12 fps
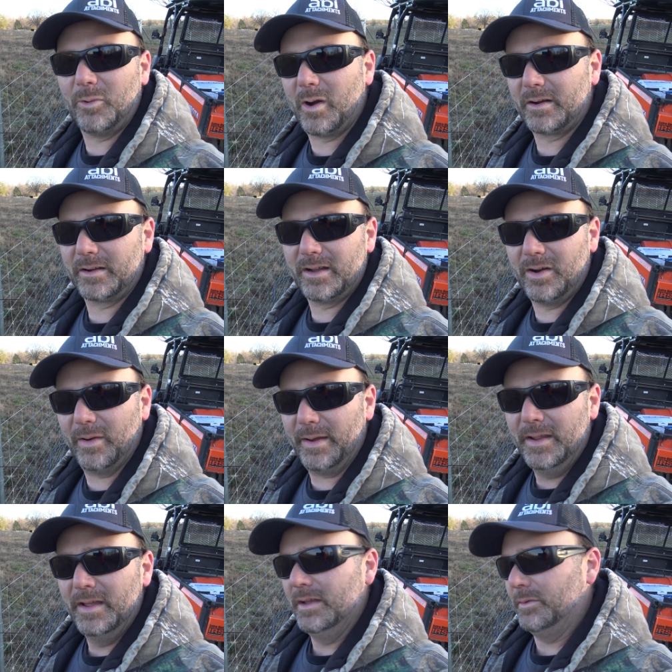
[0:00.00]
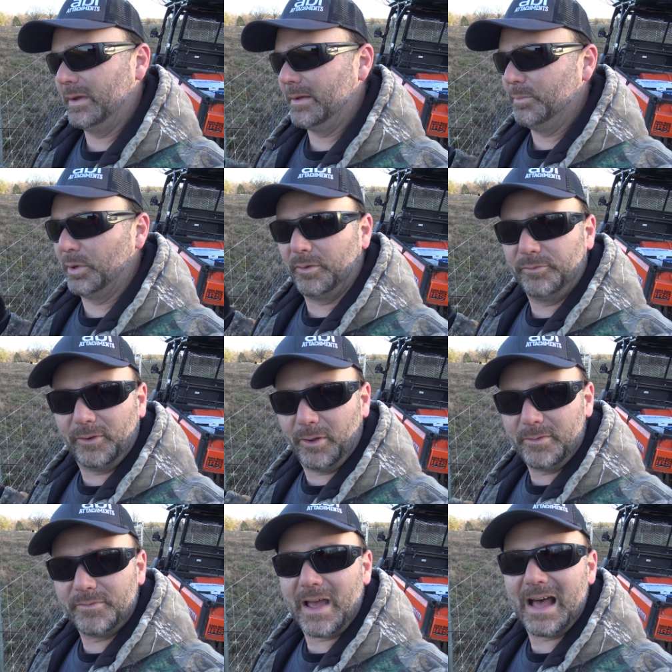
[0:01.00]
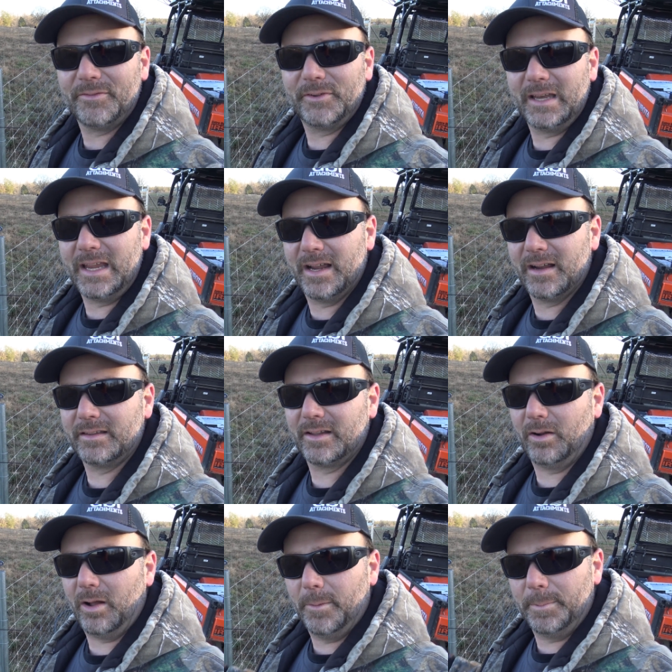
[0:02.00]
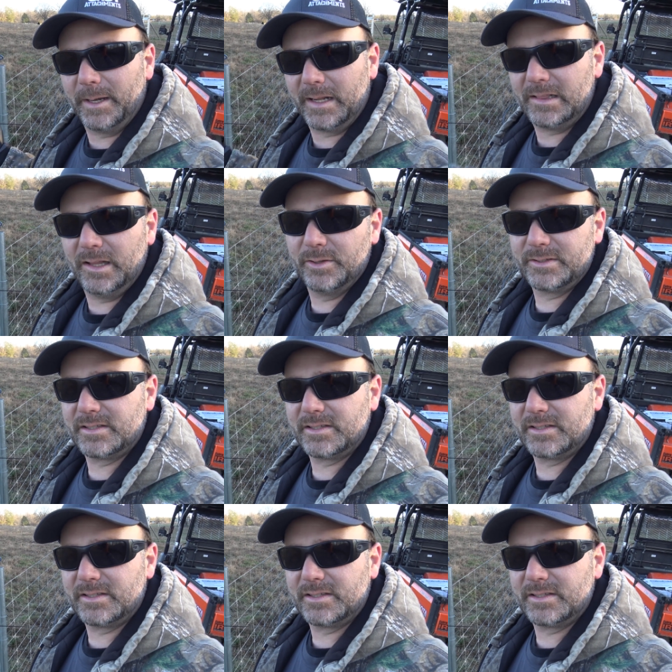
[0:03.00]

of water going. We can put a float valve in here that'll open and close